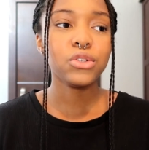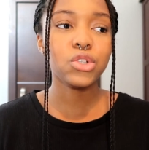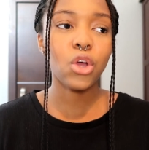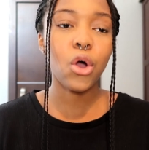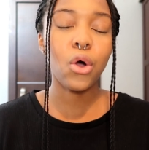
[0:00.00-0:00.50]

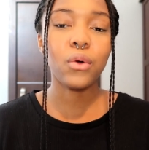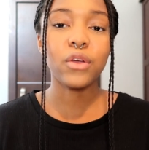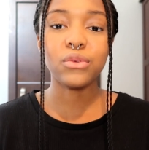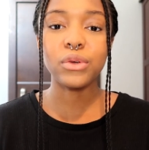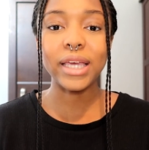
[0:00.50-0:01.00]
So
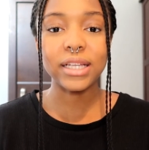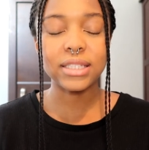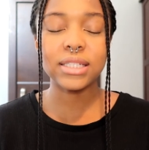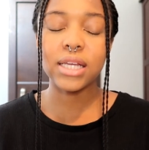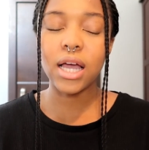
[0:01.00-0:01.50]
if you
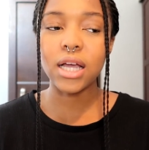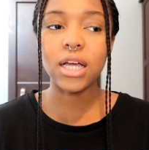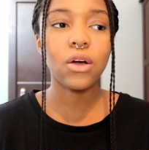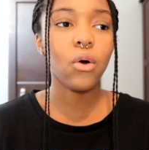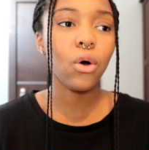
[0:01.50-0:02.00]
get
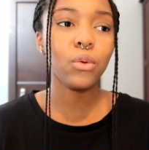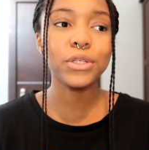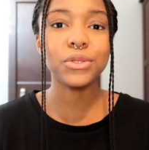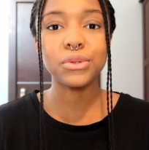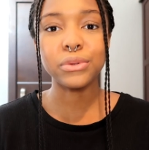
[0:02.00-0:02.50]
stuck,
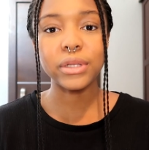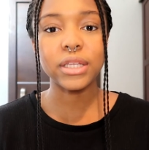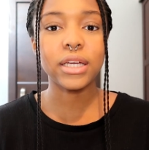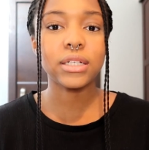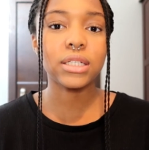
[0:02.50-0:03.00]
always
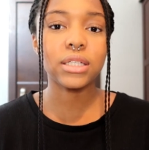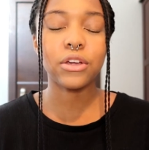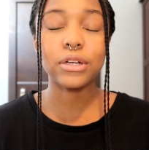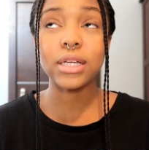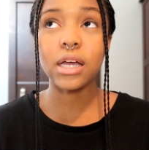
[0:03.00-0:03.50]
Google it.
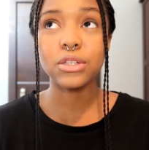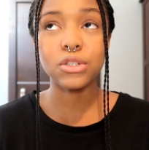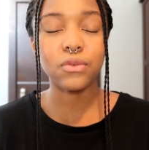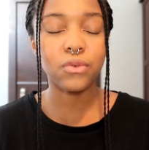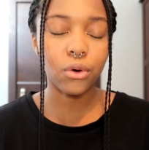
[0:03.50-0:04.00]
There are
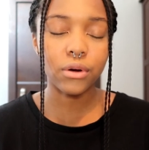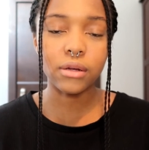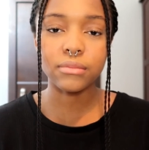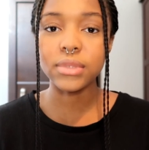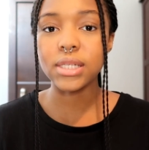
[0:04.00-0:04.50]
tons of
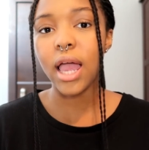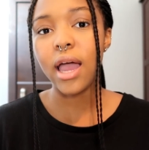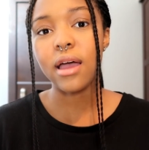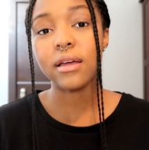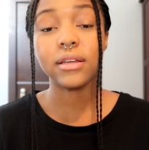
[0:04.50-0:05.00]
forums,
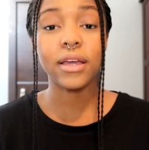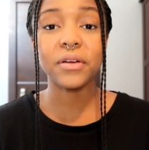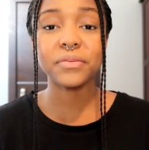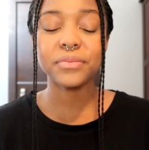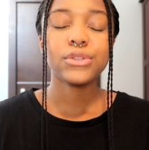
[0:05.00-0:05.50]
and
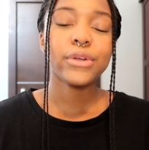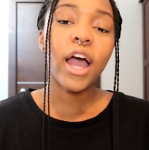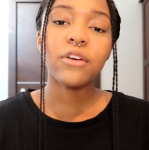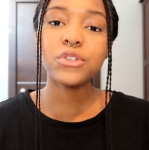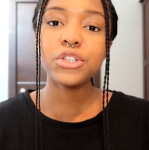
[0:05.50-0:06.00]
yeah. So
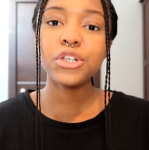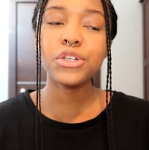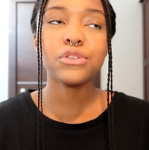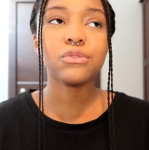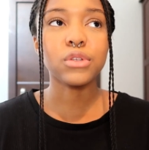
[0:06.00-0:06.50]
after
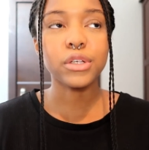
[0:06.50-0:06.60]
you've